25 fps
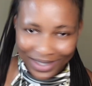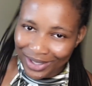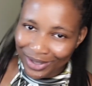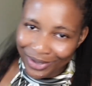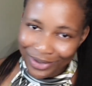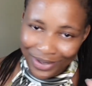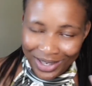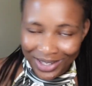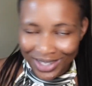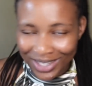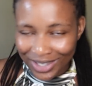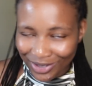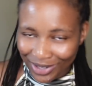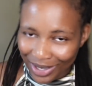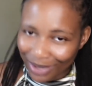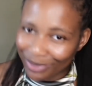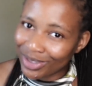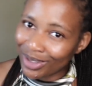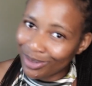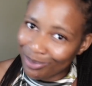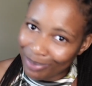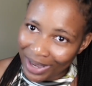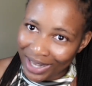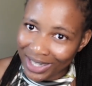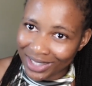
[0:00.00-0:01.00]
You need to have
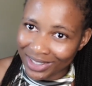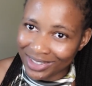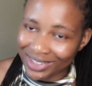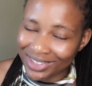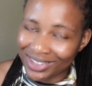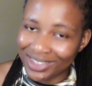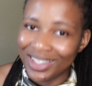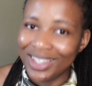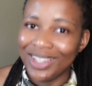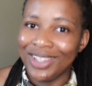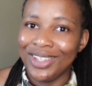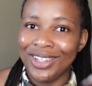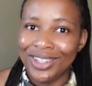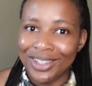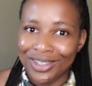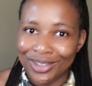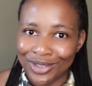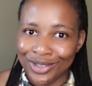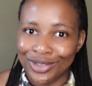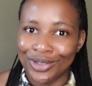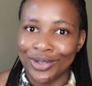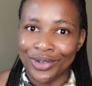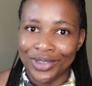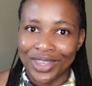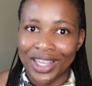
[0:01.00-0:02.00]
that balance. You need to
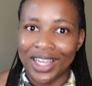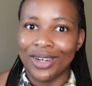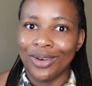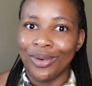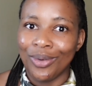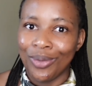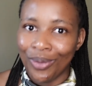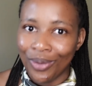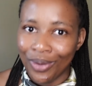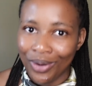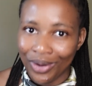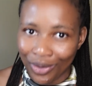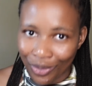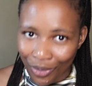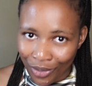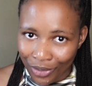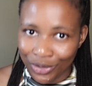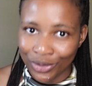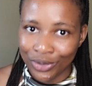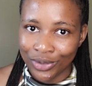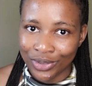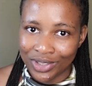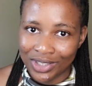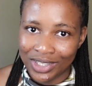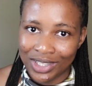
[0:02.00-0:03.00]
show that on
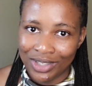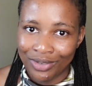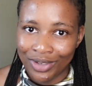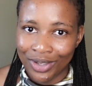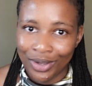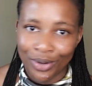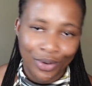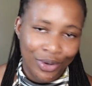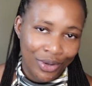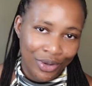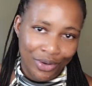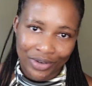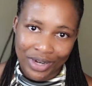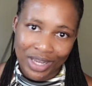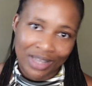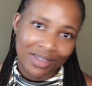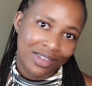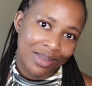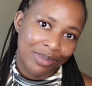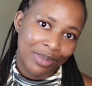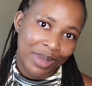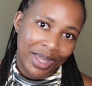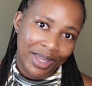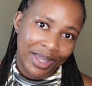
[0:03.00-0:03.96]
your CV or your resume.